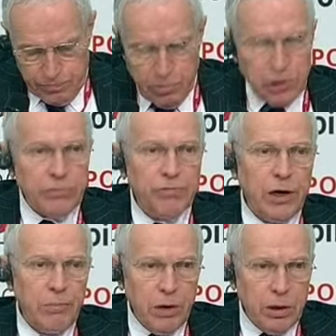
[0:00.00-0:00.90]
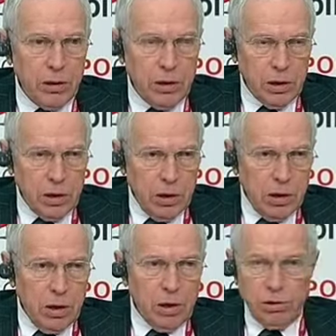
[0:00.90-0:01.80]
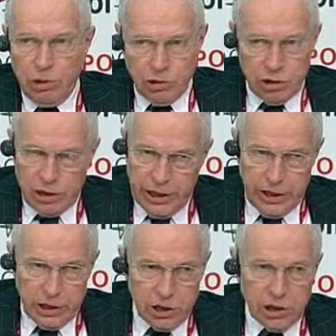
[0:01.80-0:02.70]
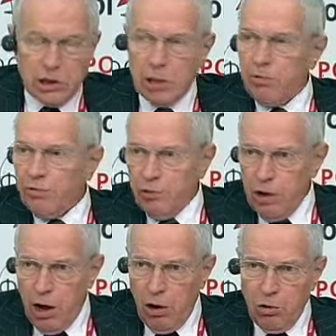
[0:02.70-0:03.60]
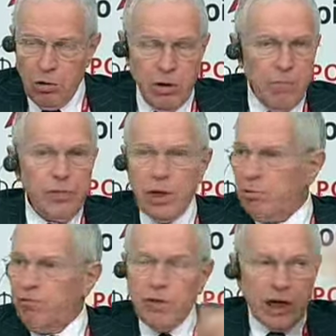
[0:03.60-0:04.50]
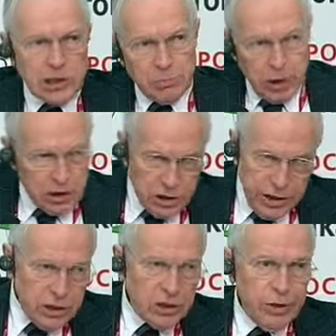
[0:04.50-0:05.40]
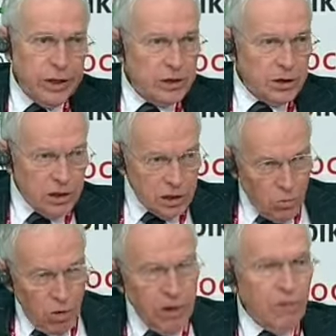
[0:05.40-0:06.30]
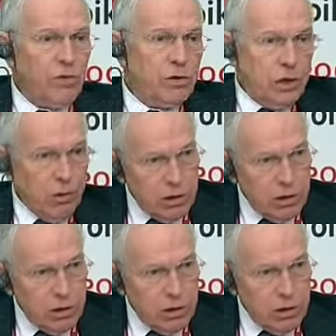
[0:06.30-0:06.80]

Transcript: Milton Friedman, who used to teach, as some of you know, that with flexible exchange rates, it's wonderful you